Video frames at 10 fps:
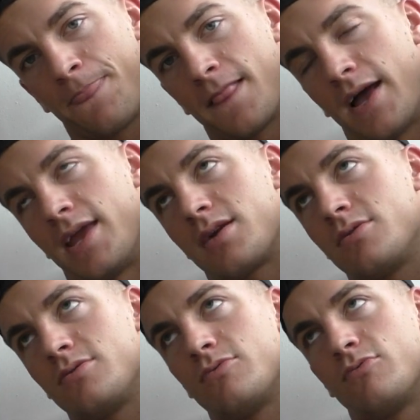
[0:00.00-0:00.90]
like,
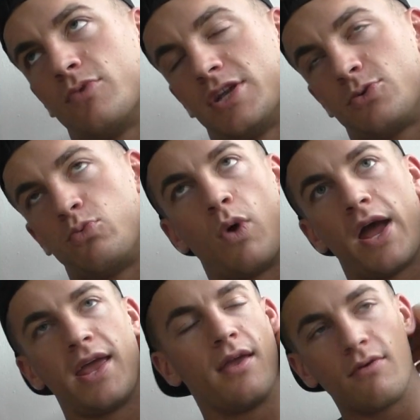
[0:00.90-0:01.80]
which
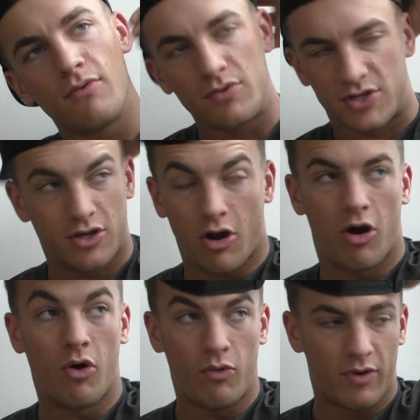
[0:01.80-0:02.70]
way to
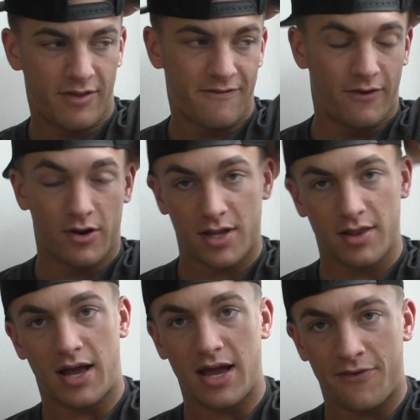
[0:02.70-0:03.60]
go with
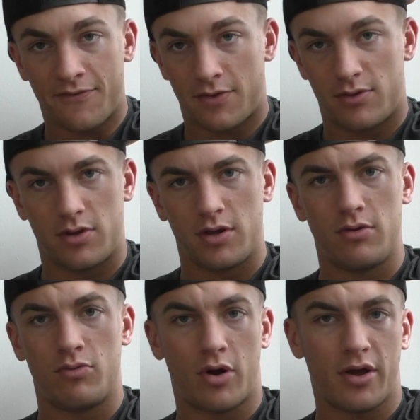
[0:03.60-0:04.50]
fucking life. Do
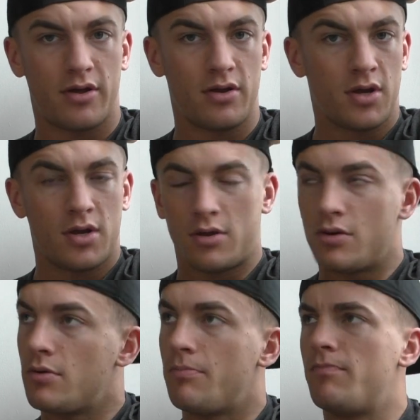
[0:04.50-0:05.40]
you want to,
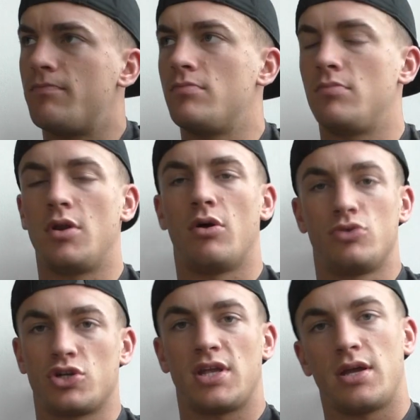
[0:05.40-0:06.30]
you know,
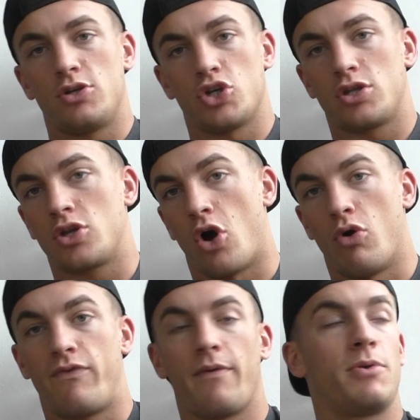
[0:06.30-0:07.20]
just
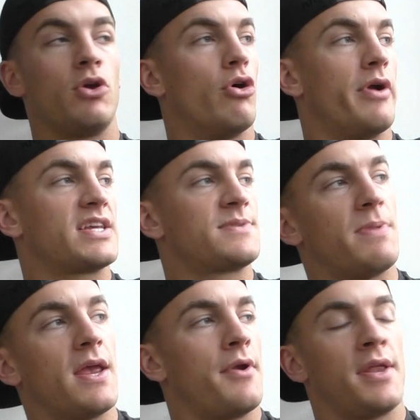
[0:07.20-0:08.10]
go for pure
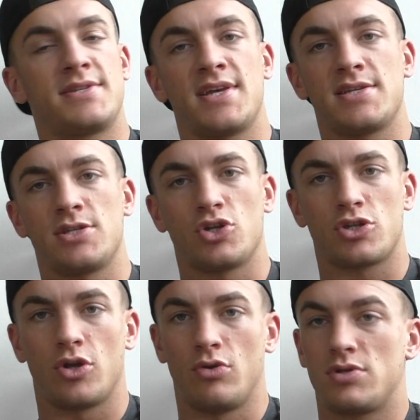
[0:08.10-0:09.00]
experiences and
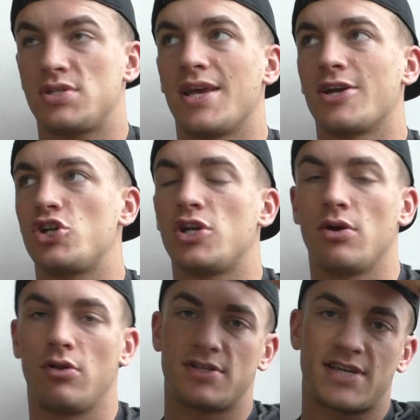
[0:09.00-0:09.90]
just do sick
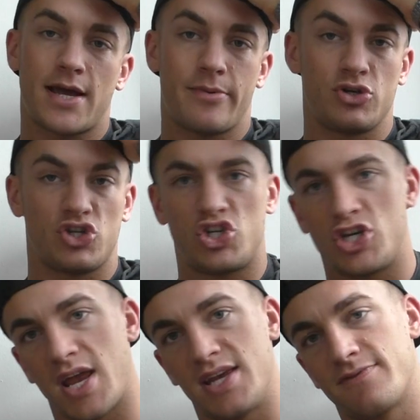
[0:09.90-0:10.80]
shit all the time and just
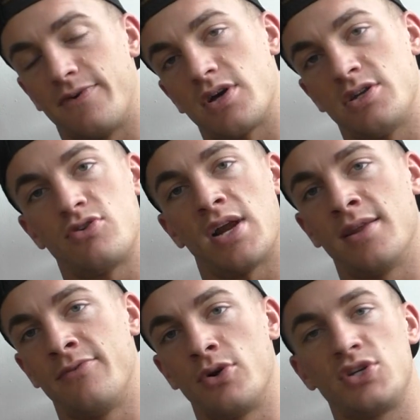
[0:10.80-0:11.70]
chase fucking
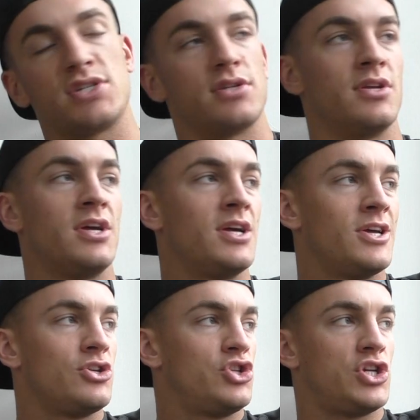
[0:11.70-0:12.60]
adrenaline rushes and
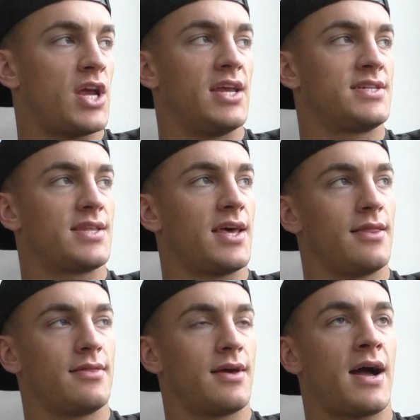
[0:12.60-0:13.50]
chase,
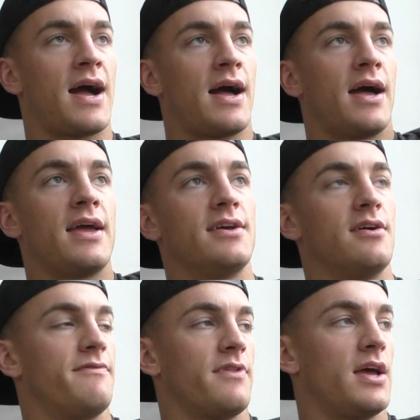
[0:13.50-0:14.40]
like, the high
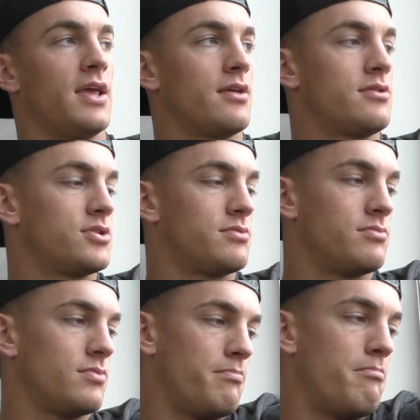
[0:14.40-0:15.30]
of, like, just
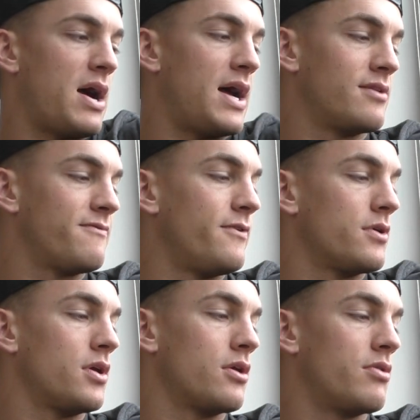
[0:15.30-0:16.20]
mad
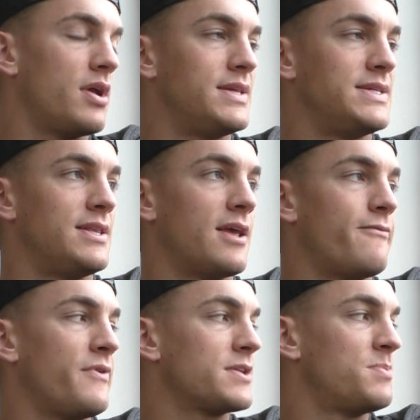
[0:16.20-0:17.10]
fucking crazy
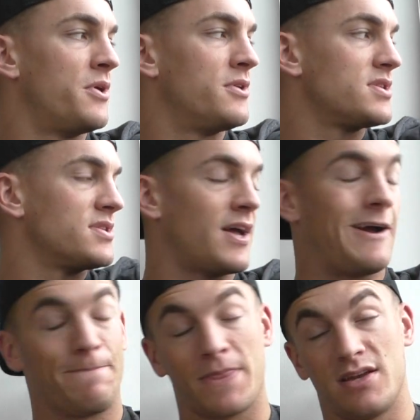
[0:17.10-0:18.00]
different experiences, and
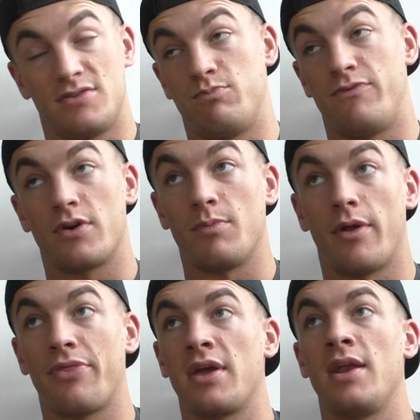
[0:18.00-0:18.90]
that is fucking
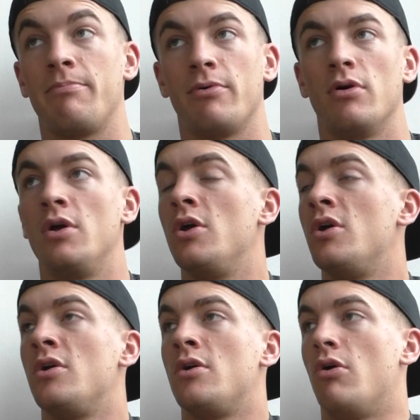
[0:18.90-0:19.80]
one thing in it, but,
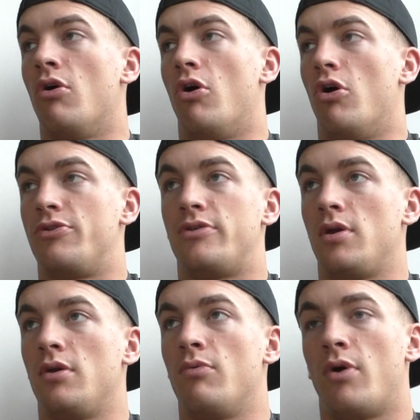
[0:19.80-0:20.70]
or do
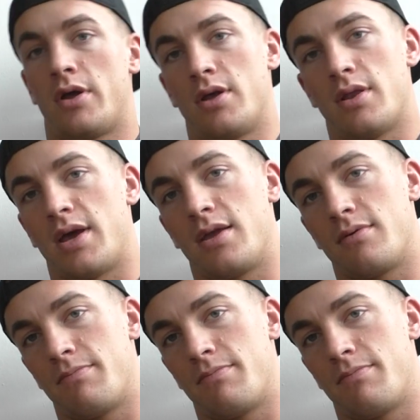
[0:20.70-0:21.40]
you want to, like,